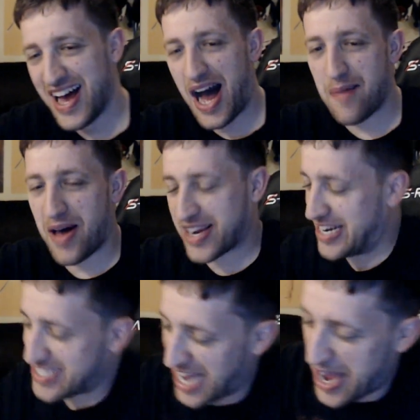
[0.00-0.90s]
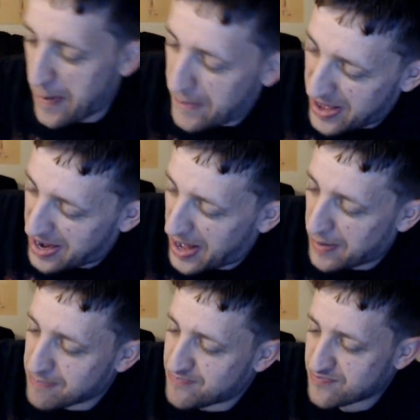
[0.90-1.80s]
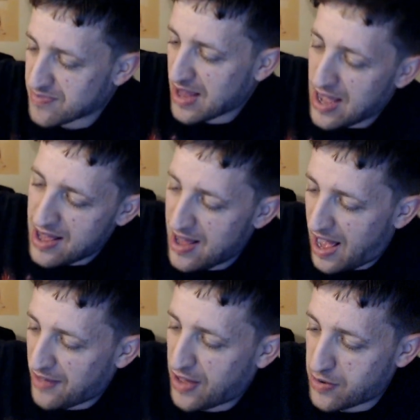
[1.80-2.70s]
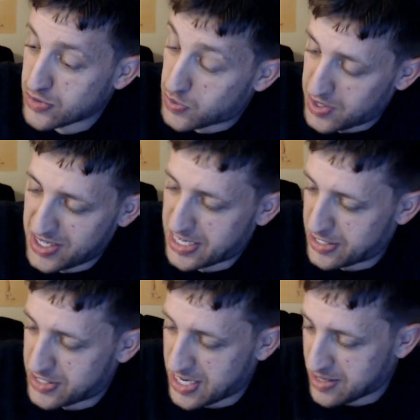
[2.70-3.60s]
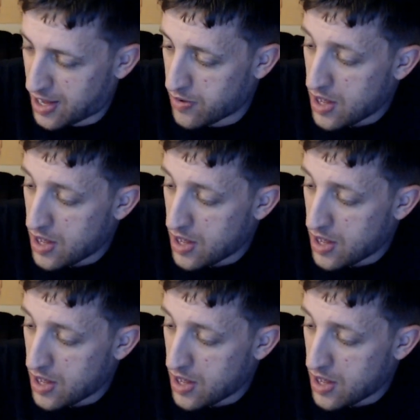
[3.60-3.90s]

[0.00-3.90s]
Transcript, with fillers: I'm not going to say it, but um, I thought it was a really good scene though.